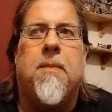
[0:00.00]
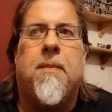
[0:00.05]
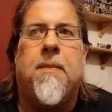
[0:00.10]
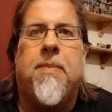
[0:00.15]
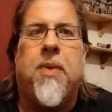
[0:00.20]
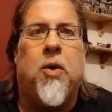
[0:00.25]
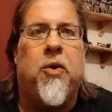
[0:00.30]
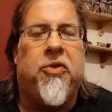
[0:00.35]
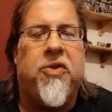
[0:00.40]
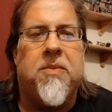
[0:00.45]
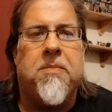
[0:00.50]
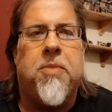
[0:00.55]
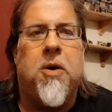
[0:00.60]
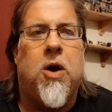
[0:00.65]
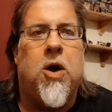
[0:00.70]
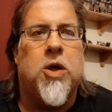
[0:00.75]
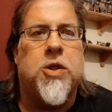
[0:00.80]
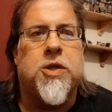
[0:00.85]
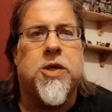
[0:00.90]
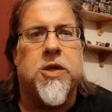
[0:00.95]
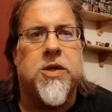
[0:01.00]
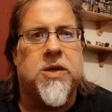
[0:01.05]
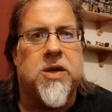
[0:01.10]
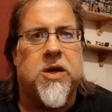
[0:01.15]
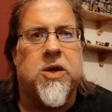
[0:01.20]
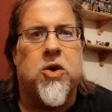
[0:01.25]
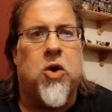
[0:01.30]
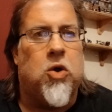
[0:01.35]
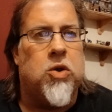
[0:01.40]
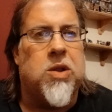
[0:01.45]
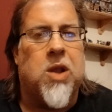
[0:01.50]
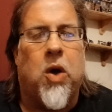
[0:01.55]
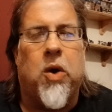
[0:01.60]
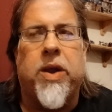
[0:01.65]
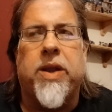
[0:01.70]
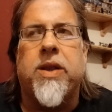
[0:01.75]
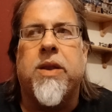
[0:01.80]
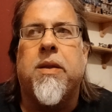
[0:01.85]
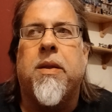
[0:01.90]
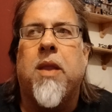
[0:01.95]
both in person and
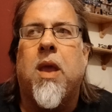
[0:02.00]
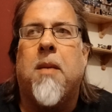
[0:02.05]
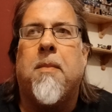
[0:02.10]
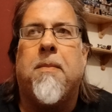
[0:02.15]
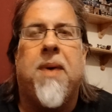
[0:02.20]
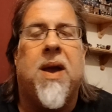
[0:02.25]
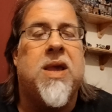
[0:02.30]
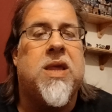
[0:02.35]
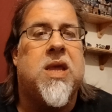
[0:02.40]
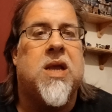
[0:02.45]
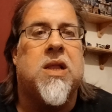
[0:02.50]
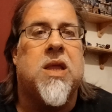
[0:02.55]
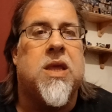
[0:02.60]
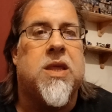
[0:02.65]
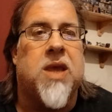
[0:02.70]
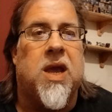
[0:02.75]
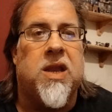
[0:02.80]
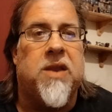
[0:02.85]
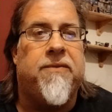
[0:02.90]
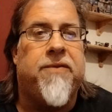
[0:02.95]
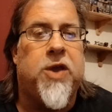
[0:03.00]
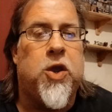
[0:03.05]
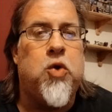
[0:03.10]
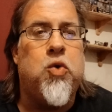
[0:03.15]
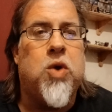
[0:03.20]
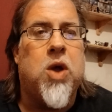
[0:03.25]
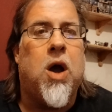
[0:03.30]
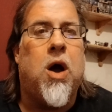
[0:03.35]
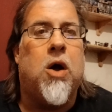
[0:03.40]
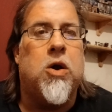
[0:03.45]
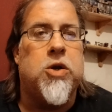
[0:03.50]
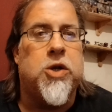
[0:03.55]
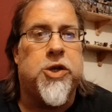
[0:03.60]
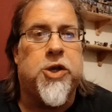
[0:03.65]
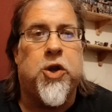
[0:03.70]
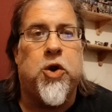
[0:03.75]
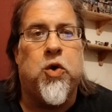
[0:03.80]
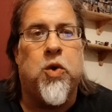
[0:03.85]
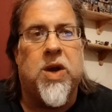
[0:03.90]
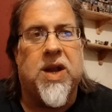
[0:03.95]
online, basically said if you can't
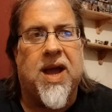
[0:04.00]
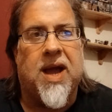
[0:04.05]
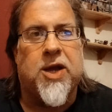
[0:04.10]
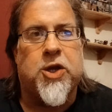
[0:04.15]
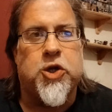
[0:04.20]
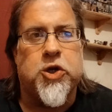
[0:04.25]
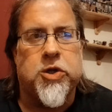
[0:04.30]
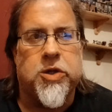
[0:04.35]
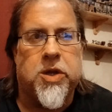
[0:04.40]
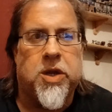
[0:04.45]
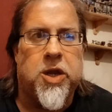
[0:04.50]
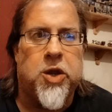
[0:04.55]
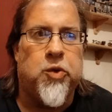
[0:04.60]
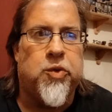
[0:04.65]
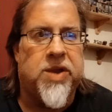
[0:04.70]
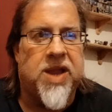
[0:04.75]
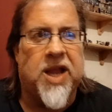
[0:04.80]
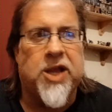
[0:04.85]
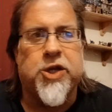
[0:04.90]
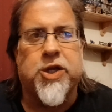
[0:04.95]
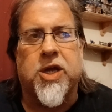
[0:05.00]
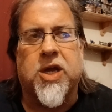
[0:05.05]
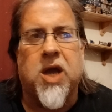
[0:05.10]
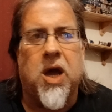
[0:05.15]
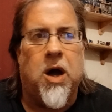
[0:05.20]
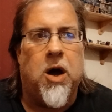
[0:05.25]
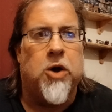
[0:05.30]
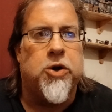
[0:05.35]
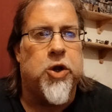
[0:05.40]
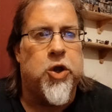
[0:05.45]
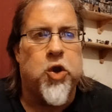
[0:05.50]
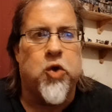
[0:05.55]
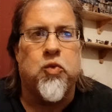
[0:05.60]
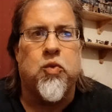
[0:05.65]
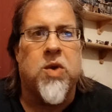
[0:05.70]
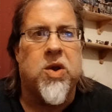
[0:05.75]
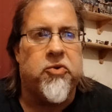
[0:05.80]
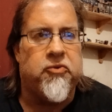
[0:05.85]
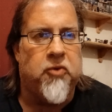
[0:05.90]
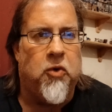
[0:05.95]
do an action, you ditch the card and you
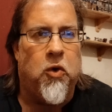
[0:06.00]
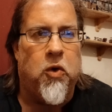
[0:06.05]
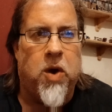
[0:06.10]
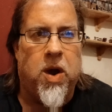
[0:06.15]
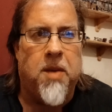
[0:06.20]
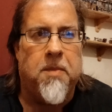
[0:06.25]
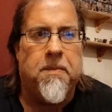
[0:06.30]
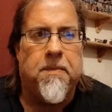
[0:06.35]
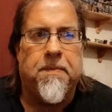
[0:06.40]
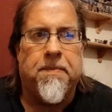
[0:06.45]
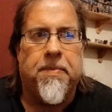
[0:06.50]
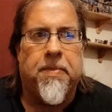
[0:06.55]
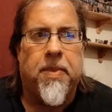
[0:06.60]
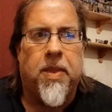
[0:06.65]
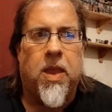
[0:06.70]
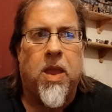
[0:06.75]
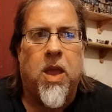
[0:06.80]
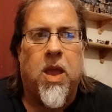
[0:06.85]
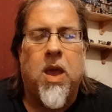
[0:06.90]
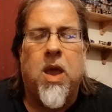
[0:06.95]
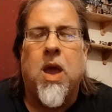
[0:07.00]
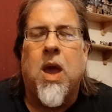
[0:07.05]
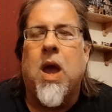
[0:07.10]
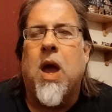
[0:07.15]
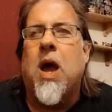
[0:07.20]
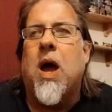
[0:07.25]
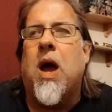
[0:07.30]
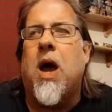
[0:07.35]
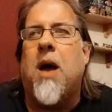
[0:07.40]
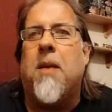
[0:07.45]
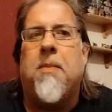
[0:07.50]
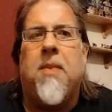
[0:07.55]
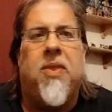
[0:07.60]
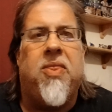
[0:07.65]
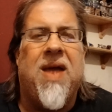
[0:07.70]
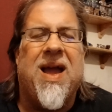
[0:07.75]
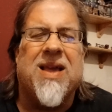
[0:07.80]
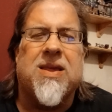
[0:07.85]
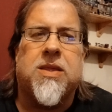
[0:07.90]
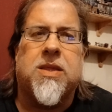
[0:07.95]
redraw it. And
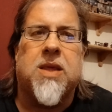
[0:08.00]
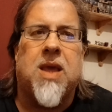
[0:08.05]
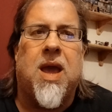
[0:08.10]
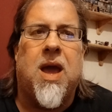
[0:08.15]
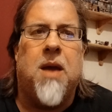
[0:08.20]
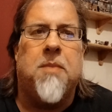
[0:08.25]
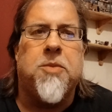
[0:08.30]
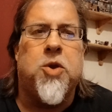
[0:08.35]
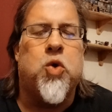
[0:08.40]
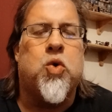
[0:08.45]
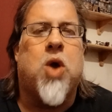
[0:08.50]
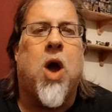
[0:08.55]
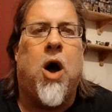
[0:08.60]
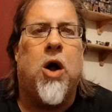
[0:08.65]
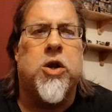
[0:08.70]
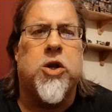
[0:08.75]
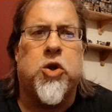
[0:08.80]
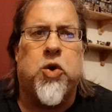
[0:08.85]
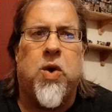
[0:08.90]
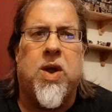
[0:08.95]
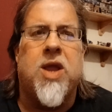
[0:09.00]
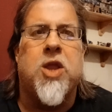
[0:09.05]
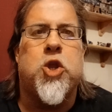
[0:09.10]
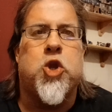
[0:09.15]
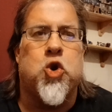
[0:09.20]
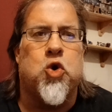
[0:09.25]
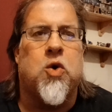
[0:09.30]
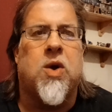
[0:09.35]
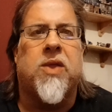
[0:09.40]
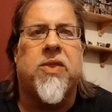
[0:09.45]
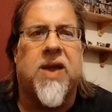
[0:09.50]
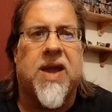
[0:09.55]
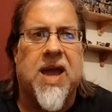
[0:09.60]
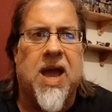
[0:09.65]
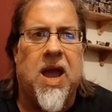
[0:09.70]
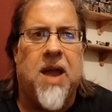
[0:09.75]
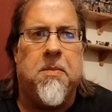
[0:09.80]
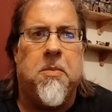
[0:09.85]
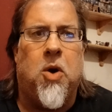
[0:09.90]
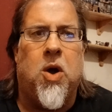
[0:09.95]
that's you can't do it during the
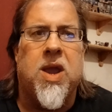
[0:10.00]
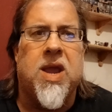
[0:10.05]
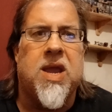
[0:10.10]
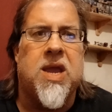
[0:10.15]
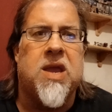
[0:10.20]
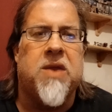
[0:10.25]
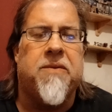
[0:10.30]
game, i.e.